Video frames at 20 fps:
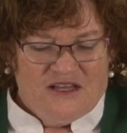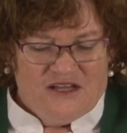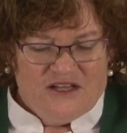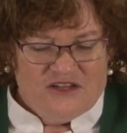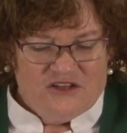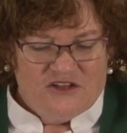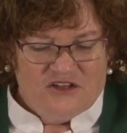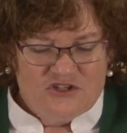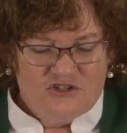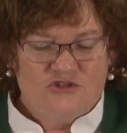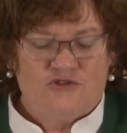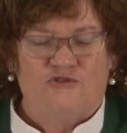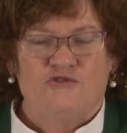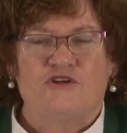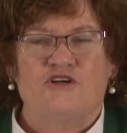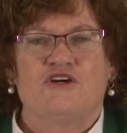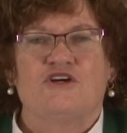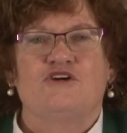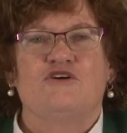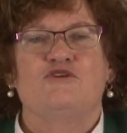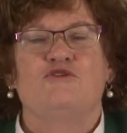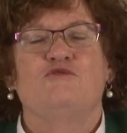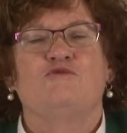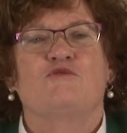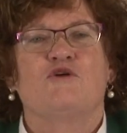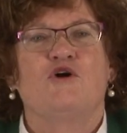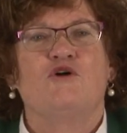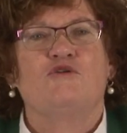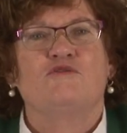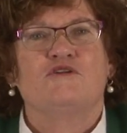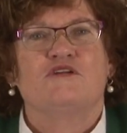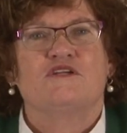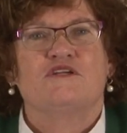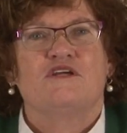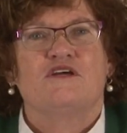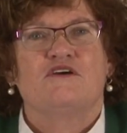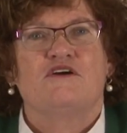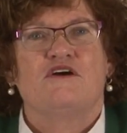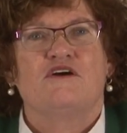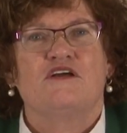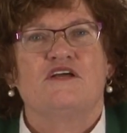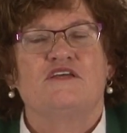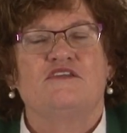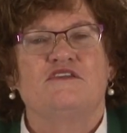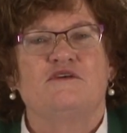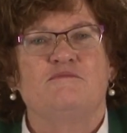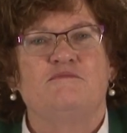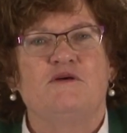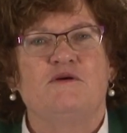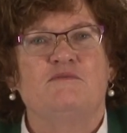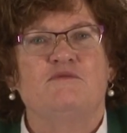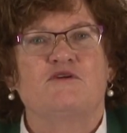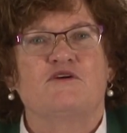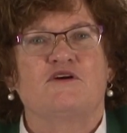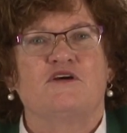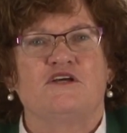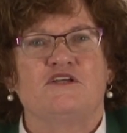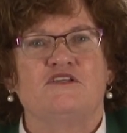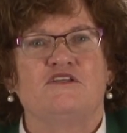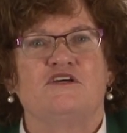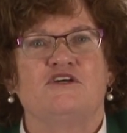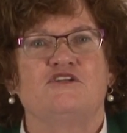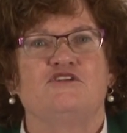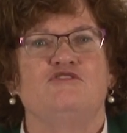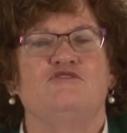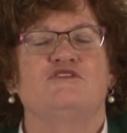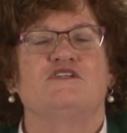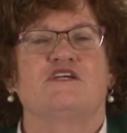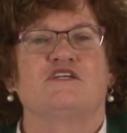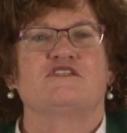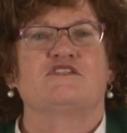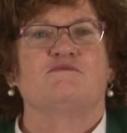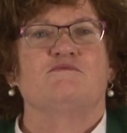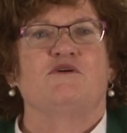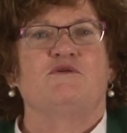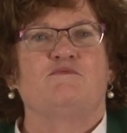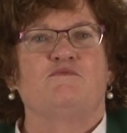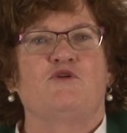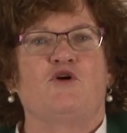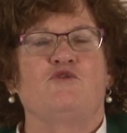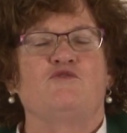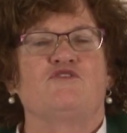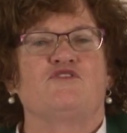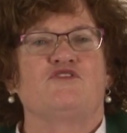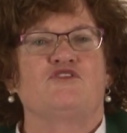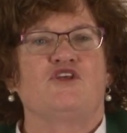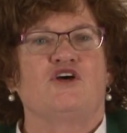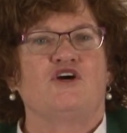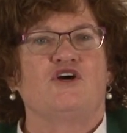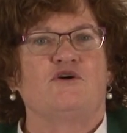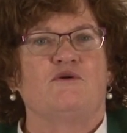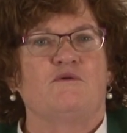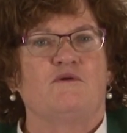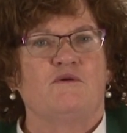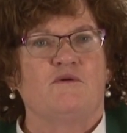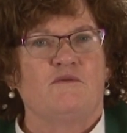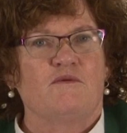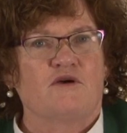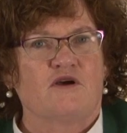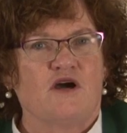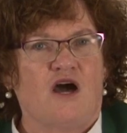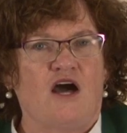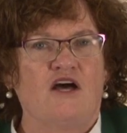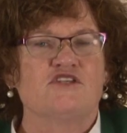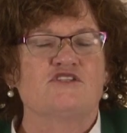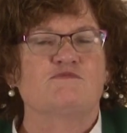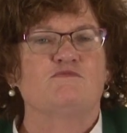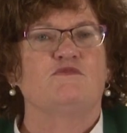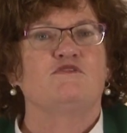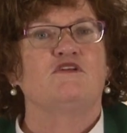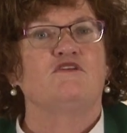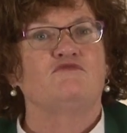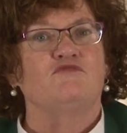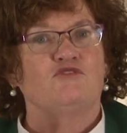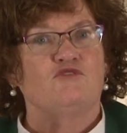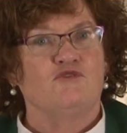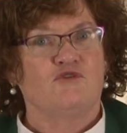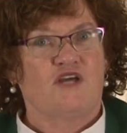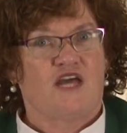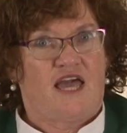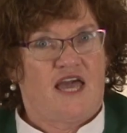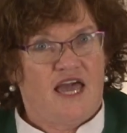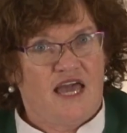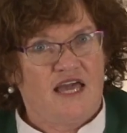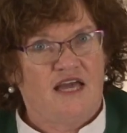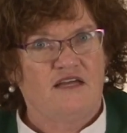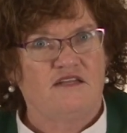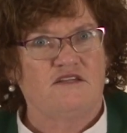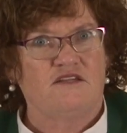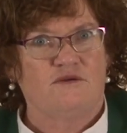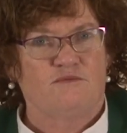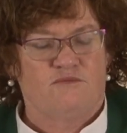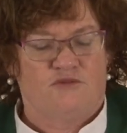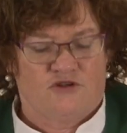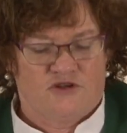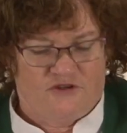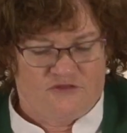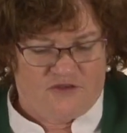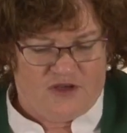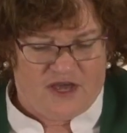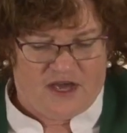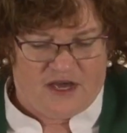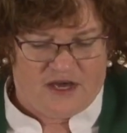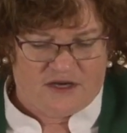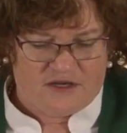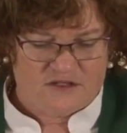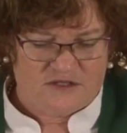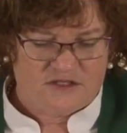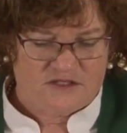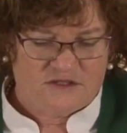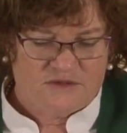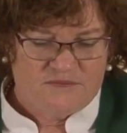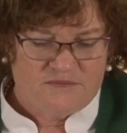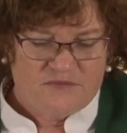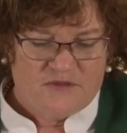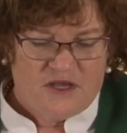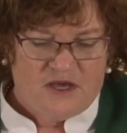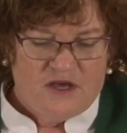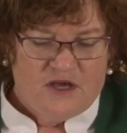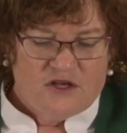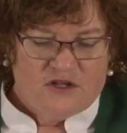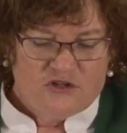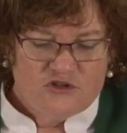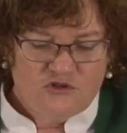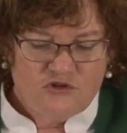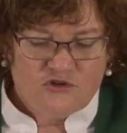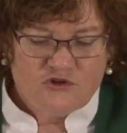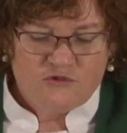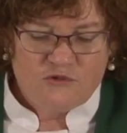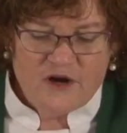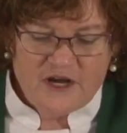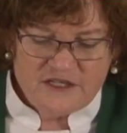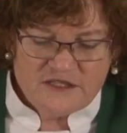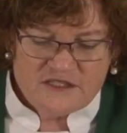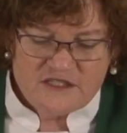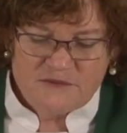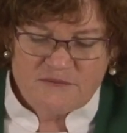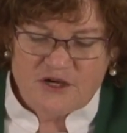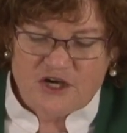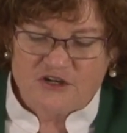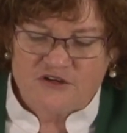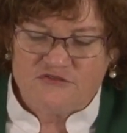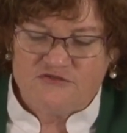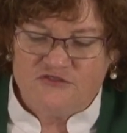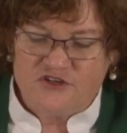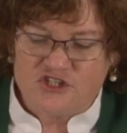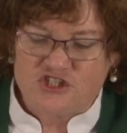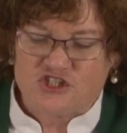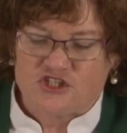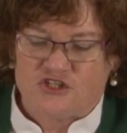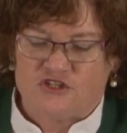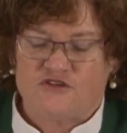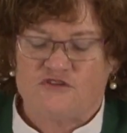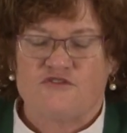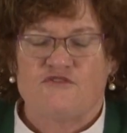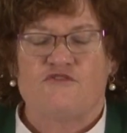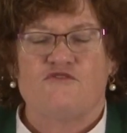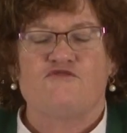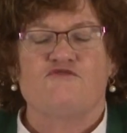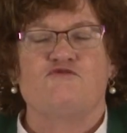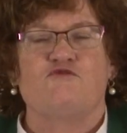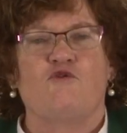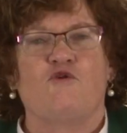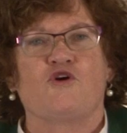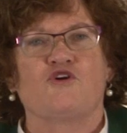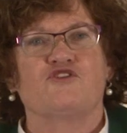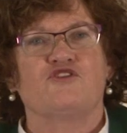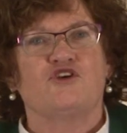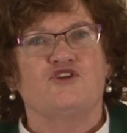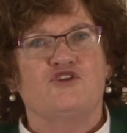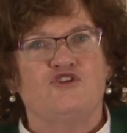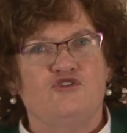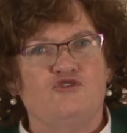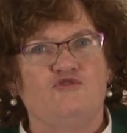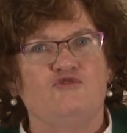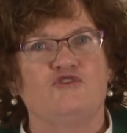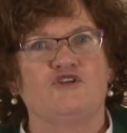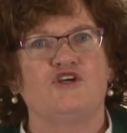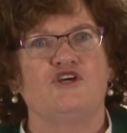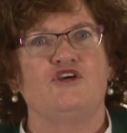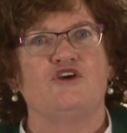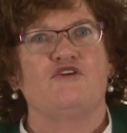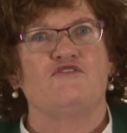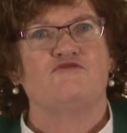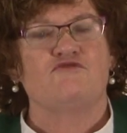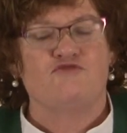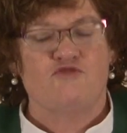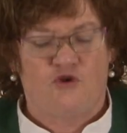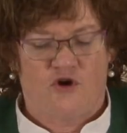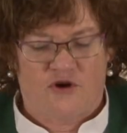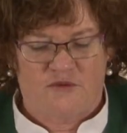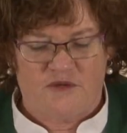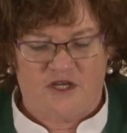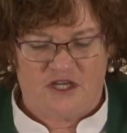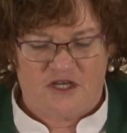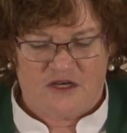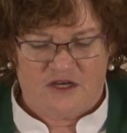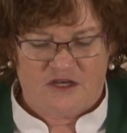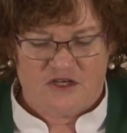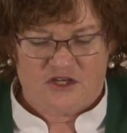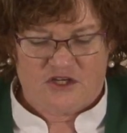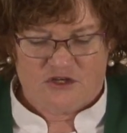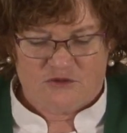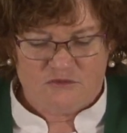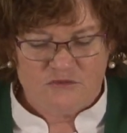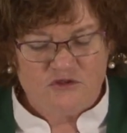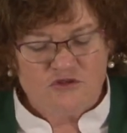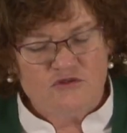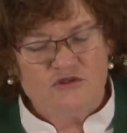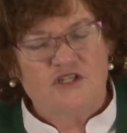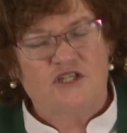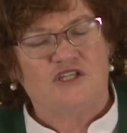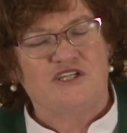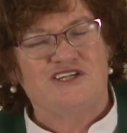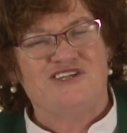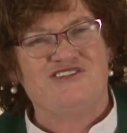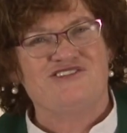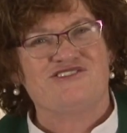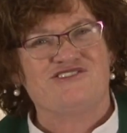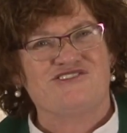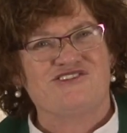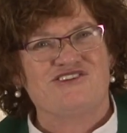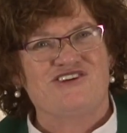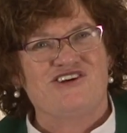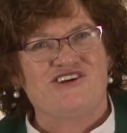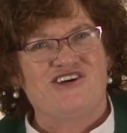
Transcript: Luke, who wrote in the New Testament both the Gospel of Luke and the book of Acts, Luke writes about a vision for the newly forming communities